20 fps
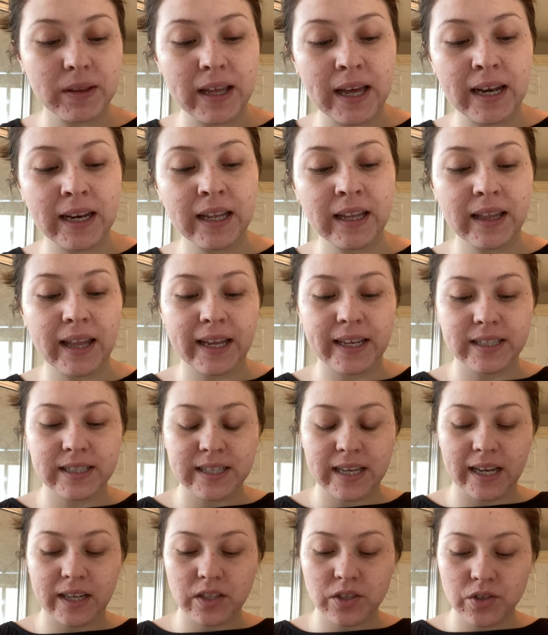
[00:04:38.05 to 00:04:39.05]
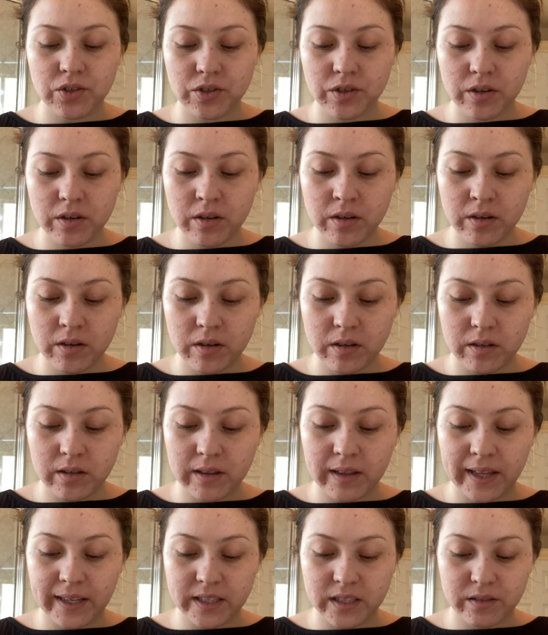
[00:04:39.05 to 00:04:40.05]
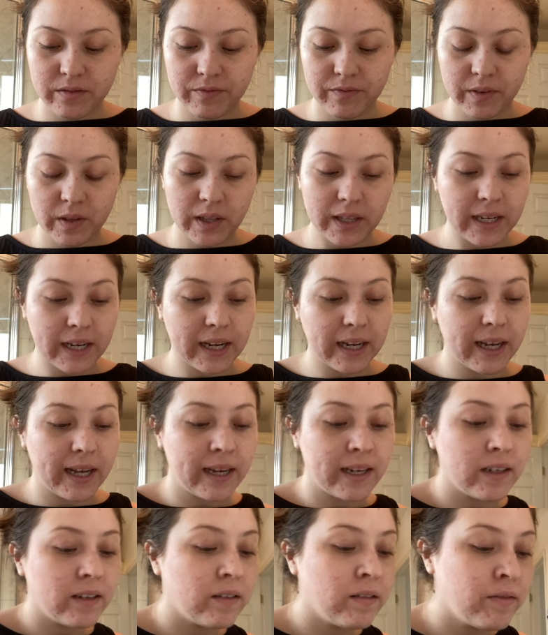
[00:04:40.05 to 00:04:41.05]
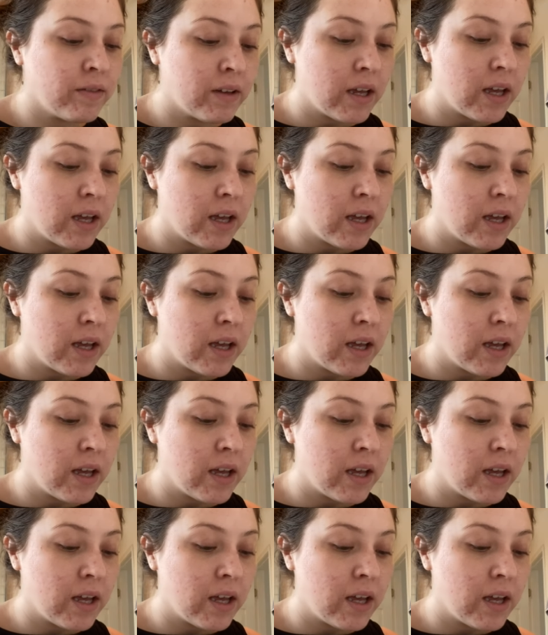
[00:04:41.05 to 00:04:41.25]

any like texture, like to fill it in kind of.